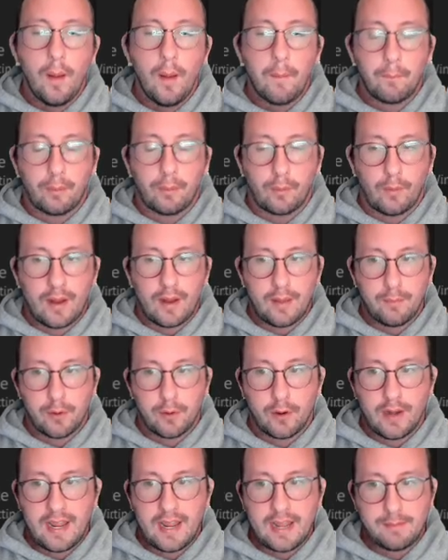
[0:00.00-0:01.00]
parameter
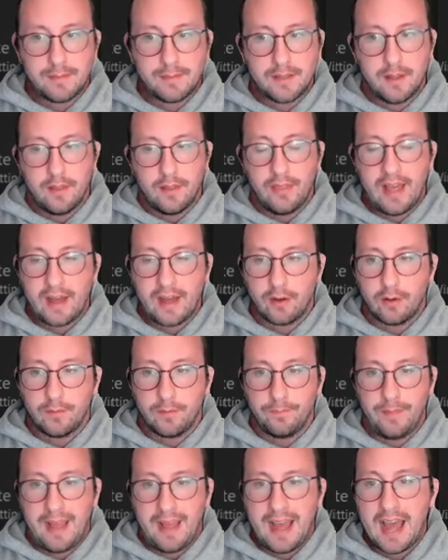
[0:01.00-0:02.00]
names that are
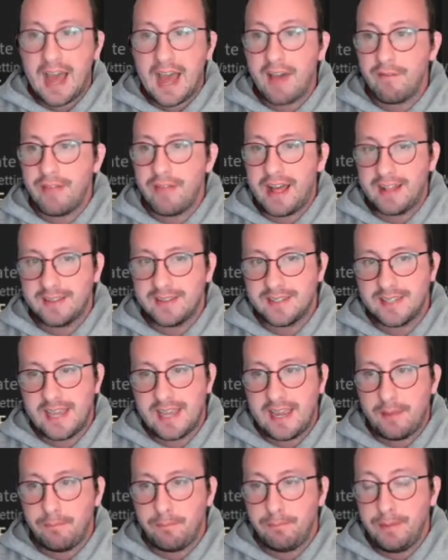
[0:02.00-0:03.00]
have that
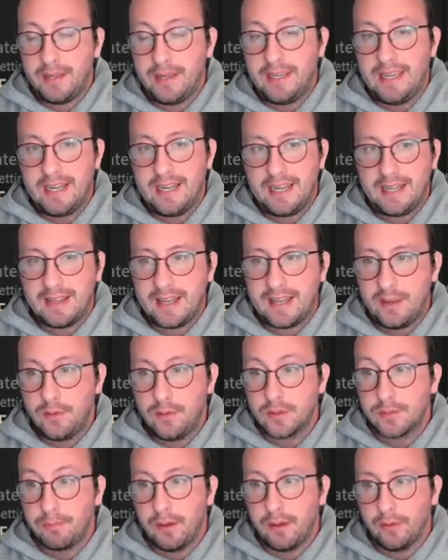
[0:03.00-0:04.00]
same beginning that you
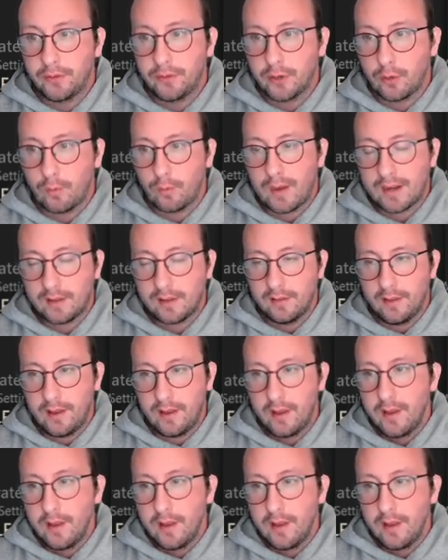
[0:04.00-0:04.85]
spelt correctly.